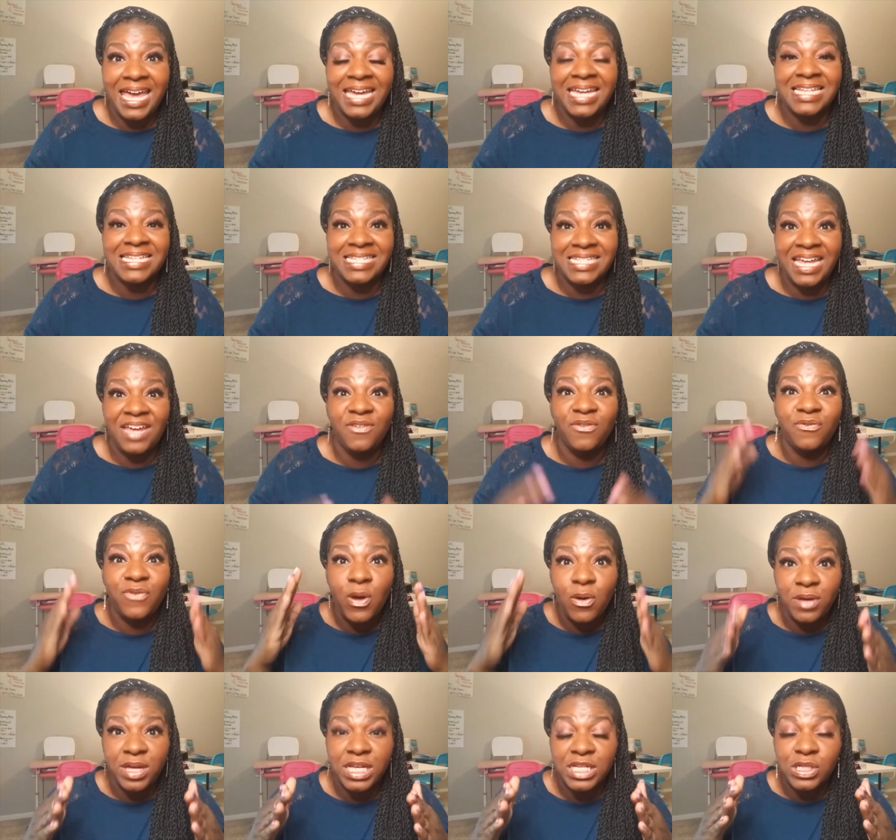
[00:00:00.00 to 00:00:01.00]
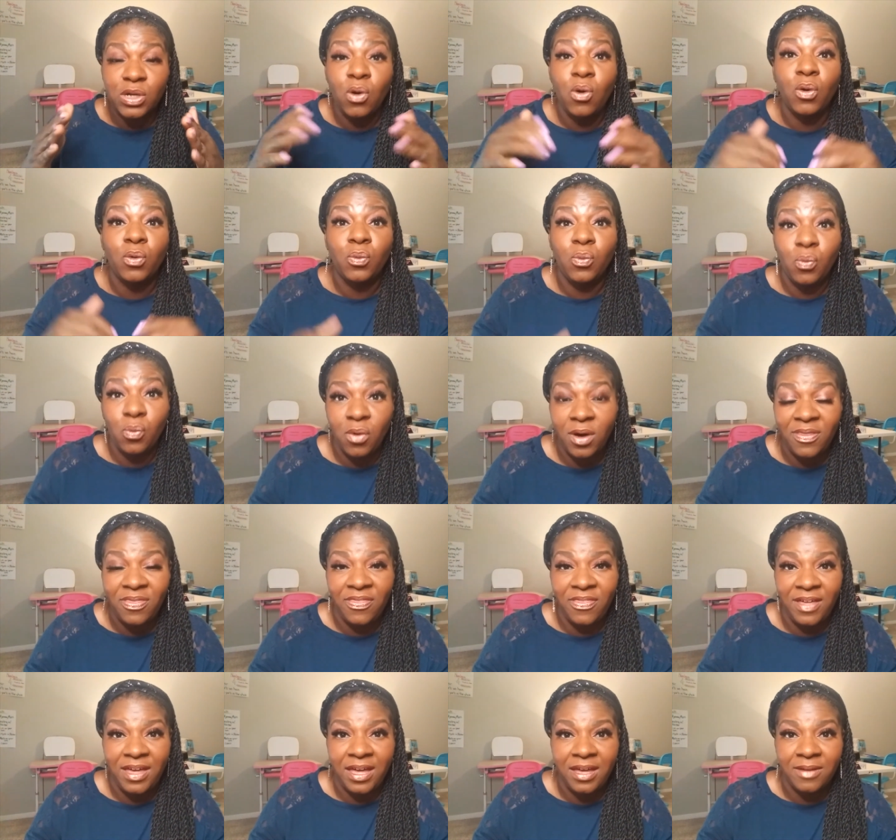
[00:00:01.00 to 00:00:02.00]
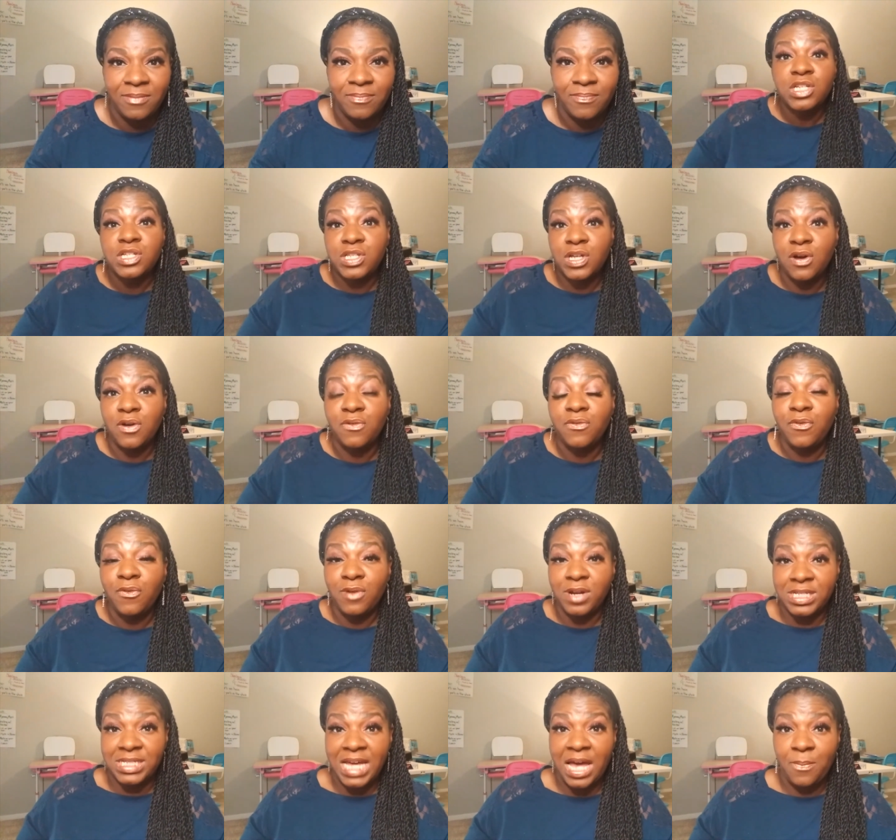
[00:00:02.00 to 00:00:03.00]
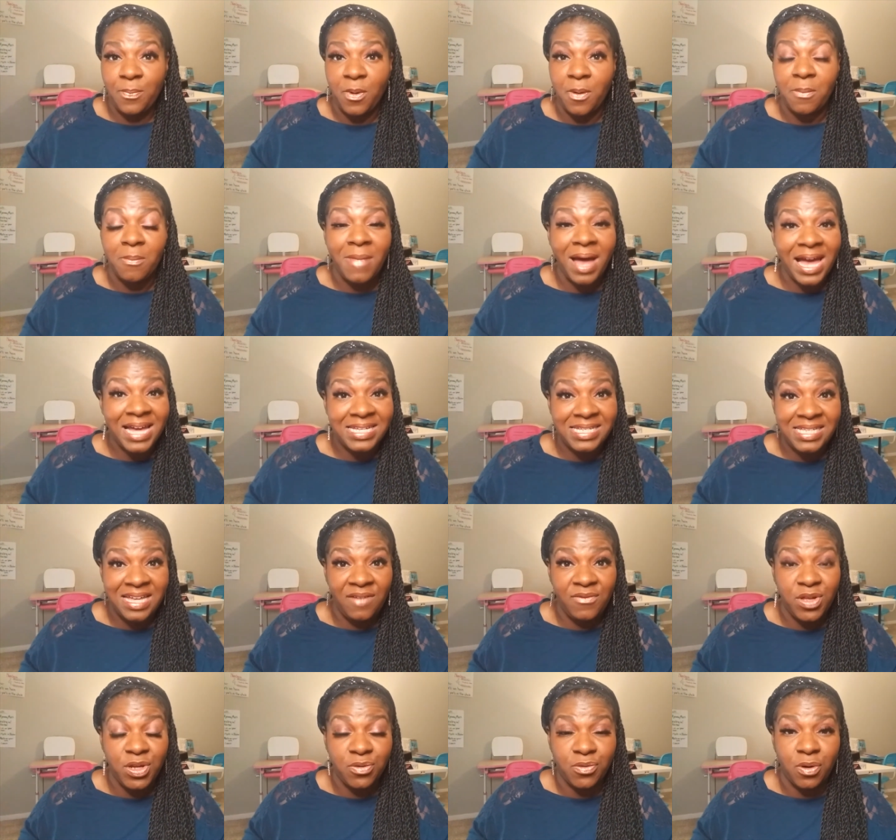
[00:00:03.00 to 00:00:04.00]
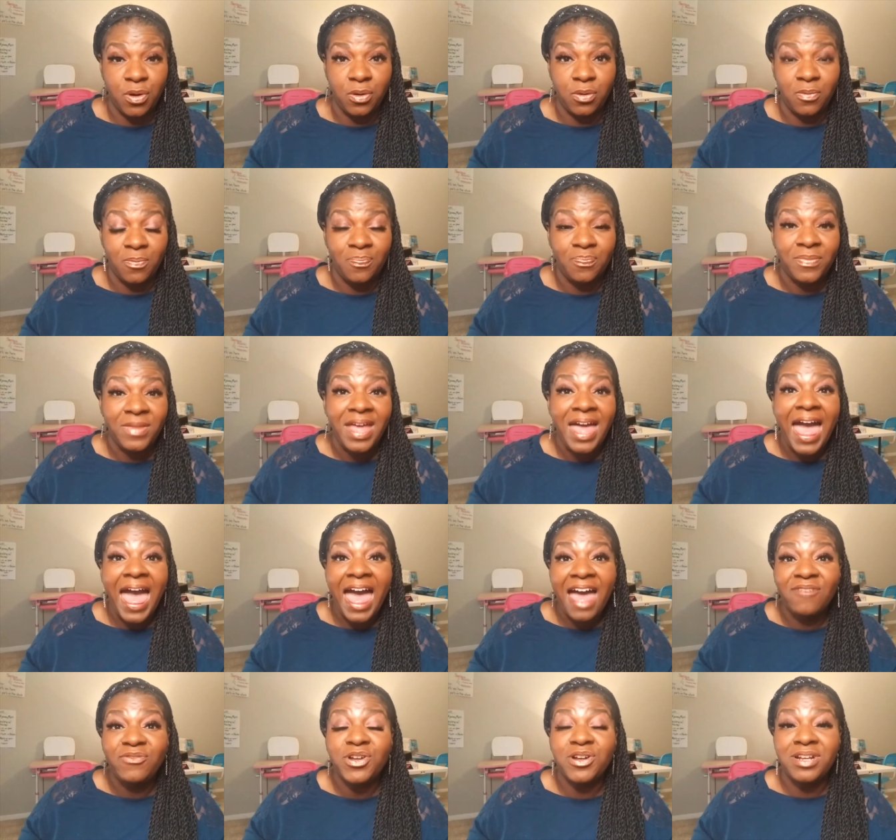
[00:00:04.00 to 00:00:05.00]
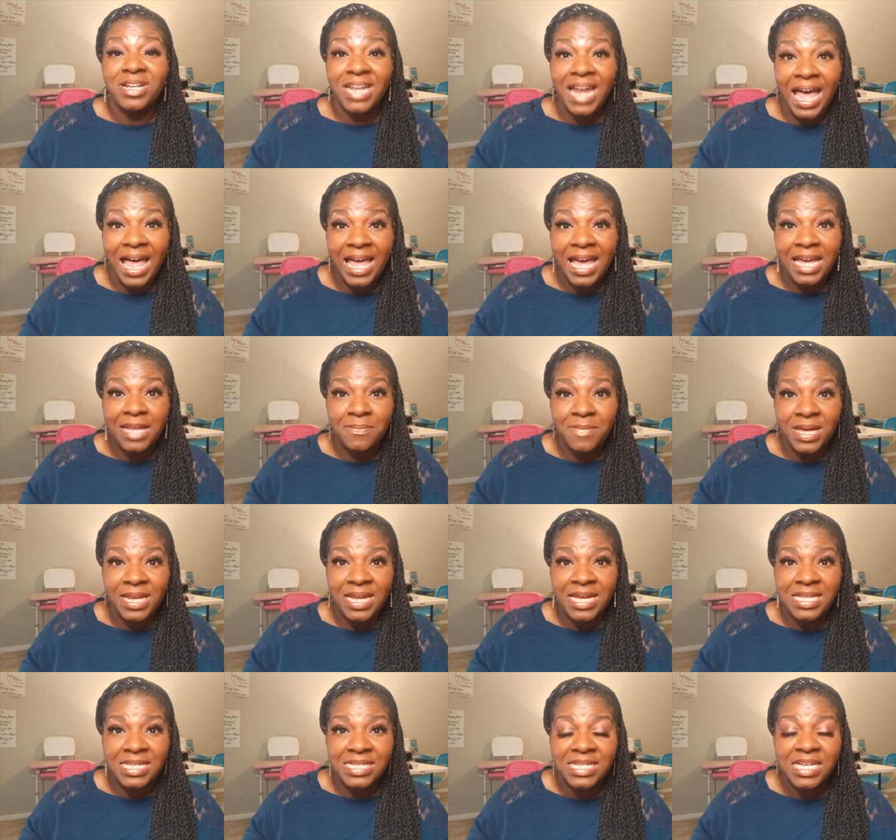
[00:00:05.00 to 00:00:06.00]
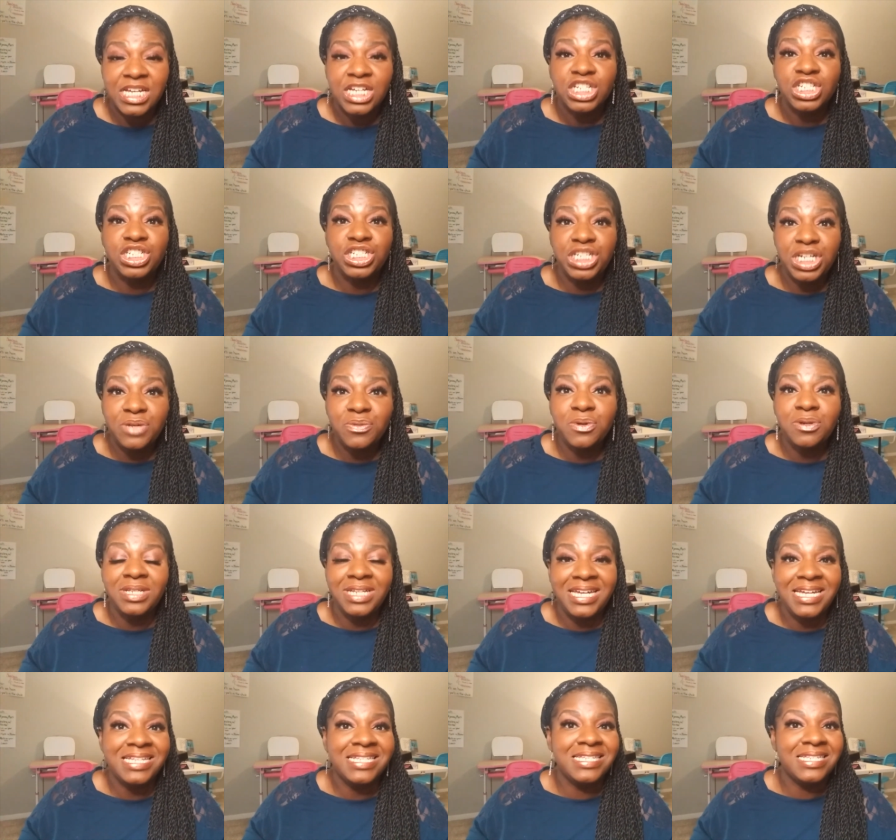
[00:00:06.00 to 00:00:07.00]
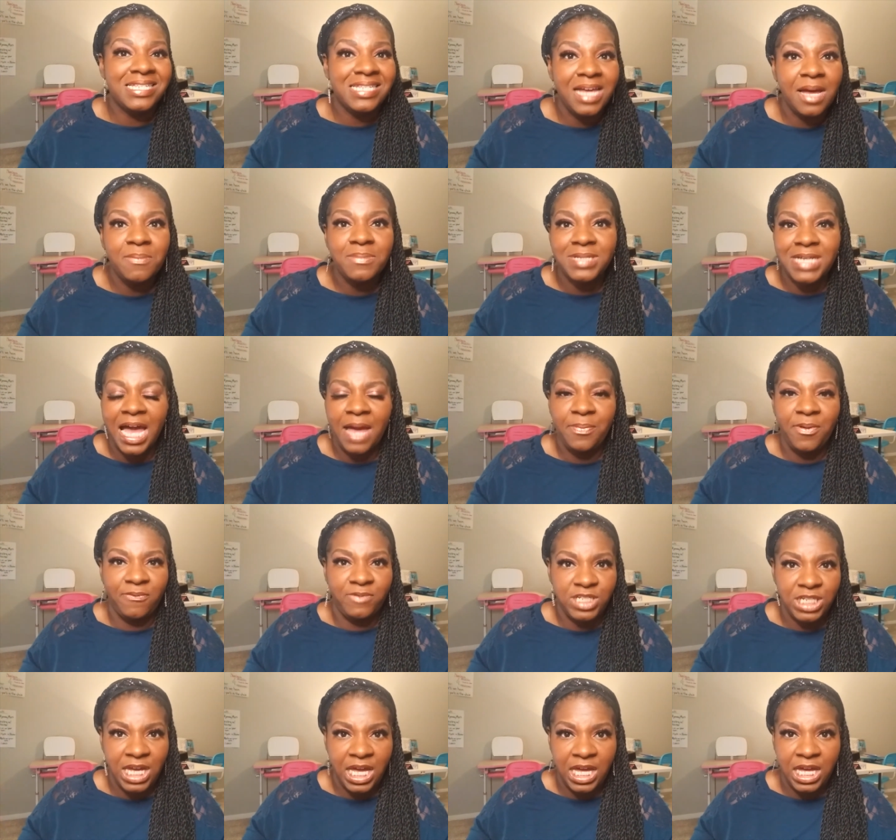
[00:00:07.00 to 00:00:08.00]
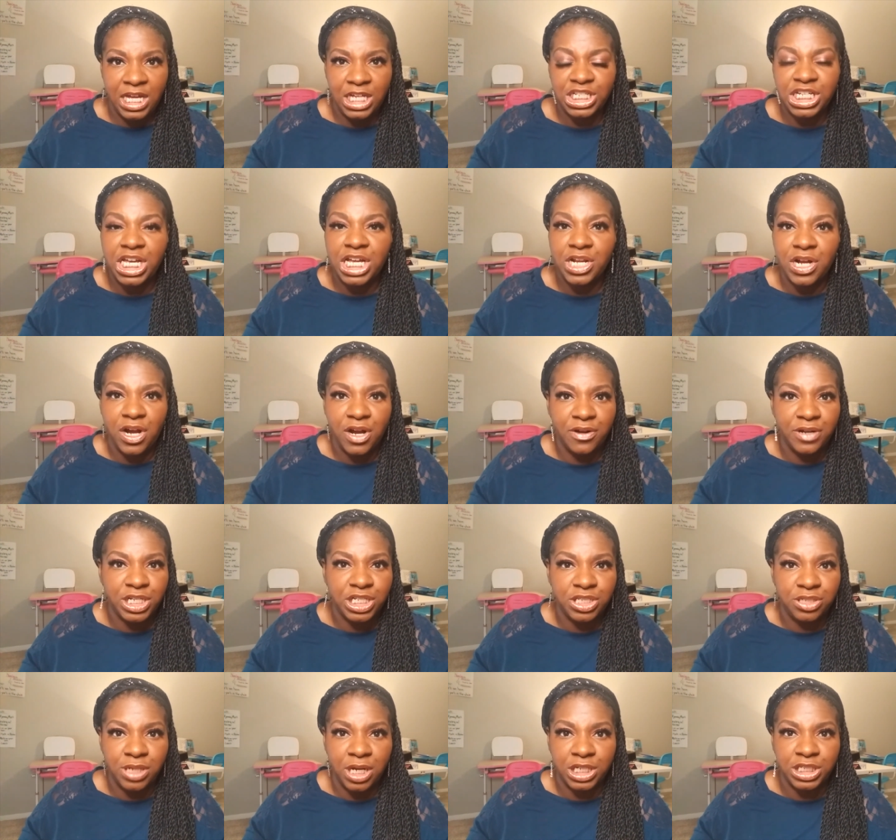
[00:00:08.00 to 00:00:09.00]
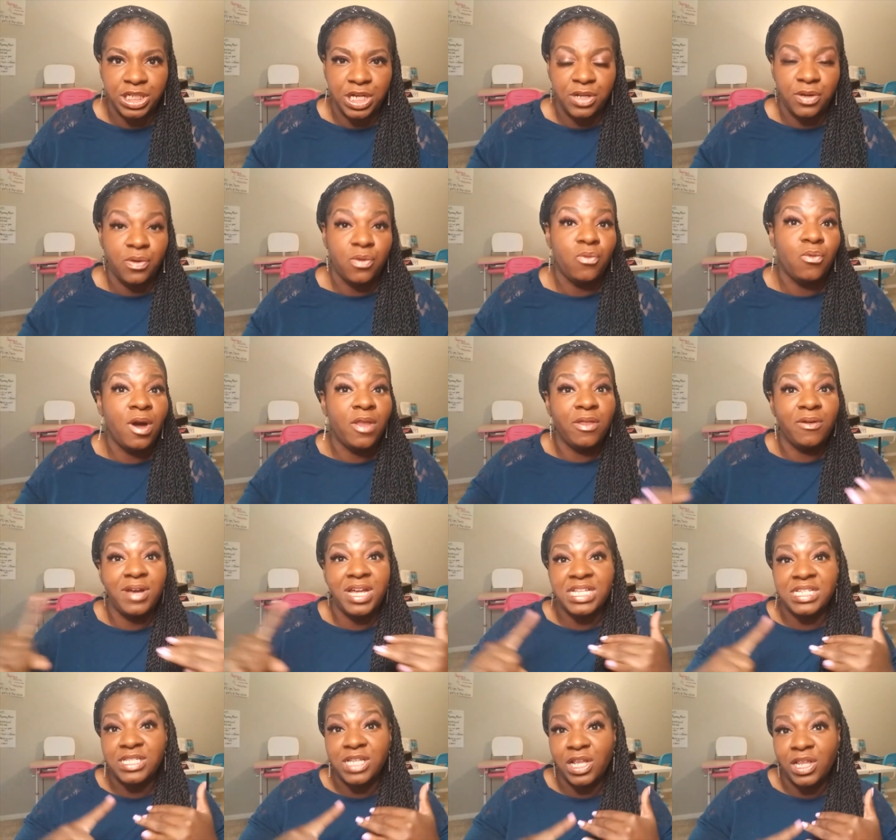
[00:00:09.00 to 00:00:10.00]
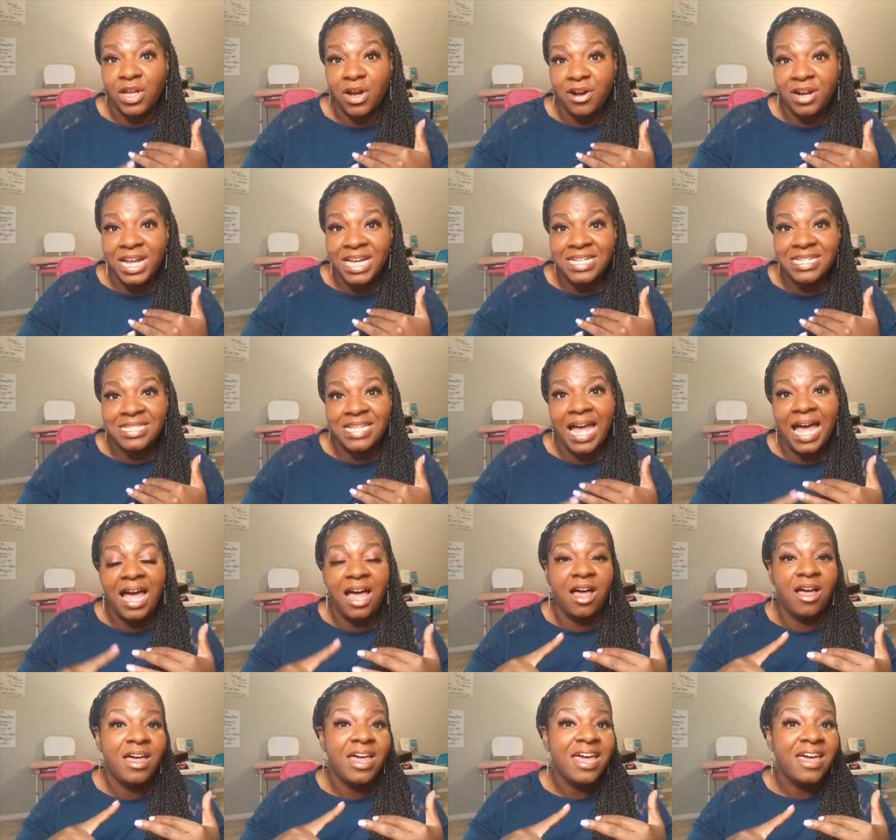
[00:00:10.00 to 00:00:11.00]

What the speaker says: can stay focused on one thing. So, for example, my 7-year-old, after 9 minutes, she will need some type of change in her instruction, whether it's the learning style,